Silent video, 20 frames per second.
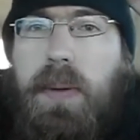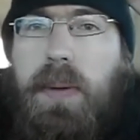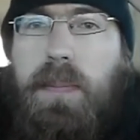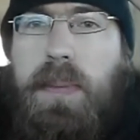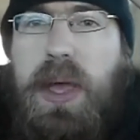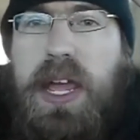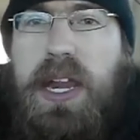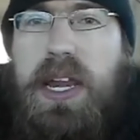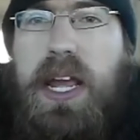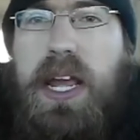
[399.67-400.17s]

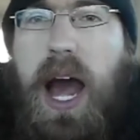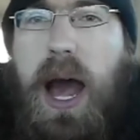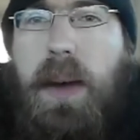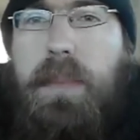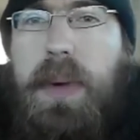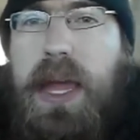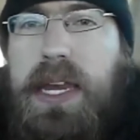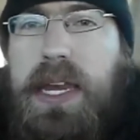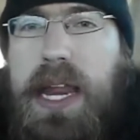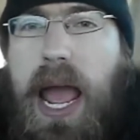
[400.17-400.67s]
pinned
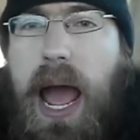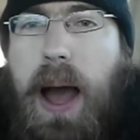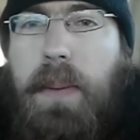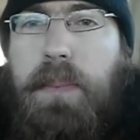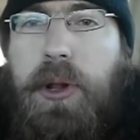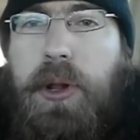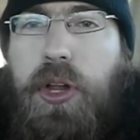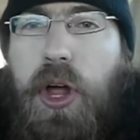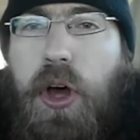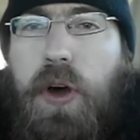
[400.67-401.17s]
comment down
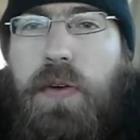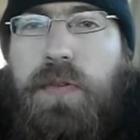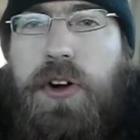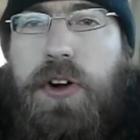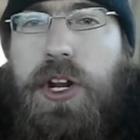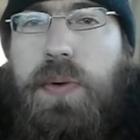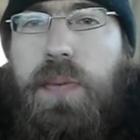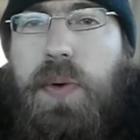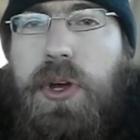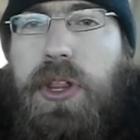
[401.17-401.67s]
below for
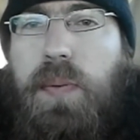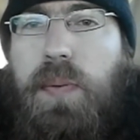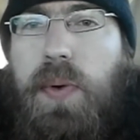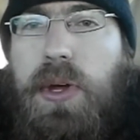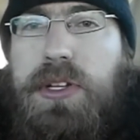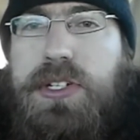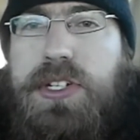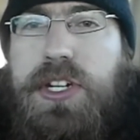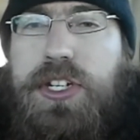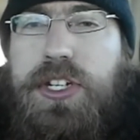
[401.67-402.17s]
anyone that
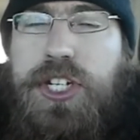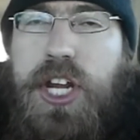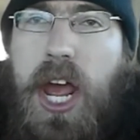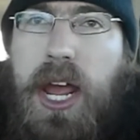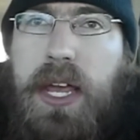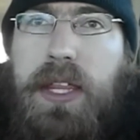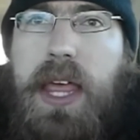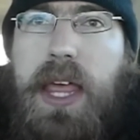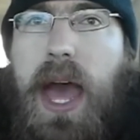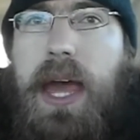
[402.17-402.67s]
wants to
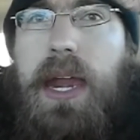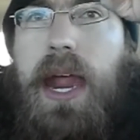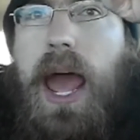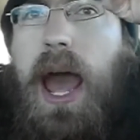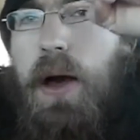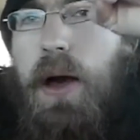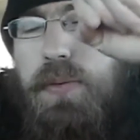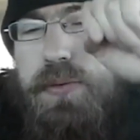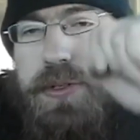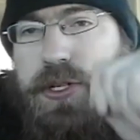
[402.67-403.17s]
check that
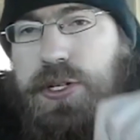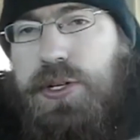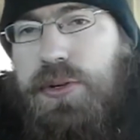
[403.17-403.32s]
out.